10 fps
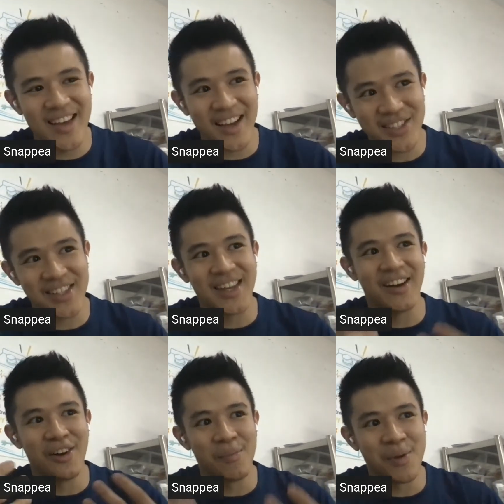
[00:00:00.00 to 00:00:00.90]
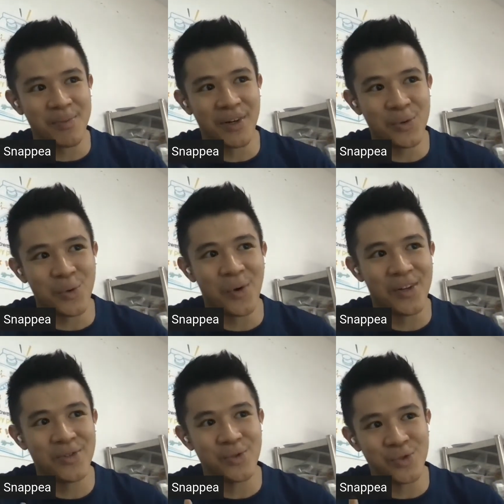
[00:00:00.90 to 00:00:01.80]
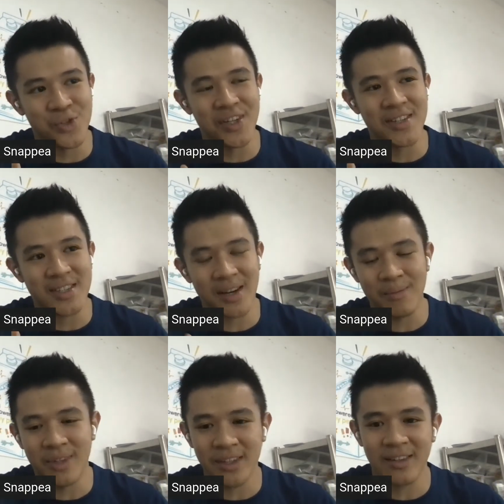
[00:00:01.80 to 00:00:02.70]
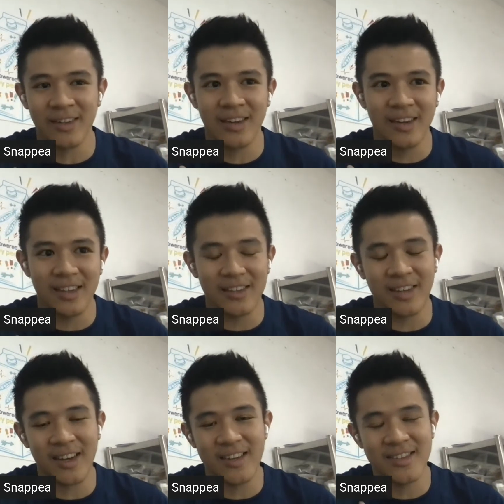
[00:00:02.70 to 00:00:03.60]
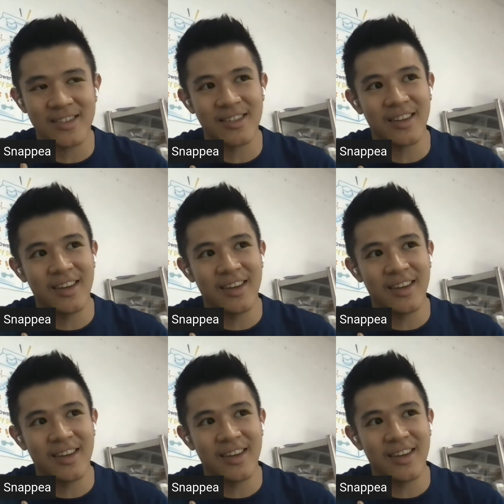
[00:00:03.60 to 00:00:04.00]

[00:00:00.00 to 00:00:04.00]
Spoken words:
Actually, there are a lot of people who want to drink something that tastes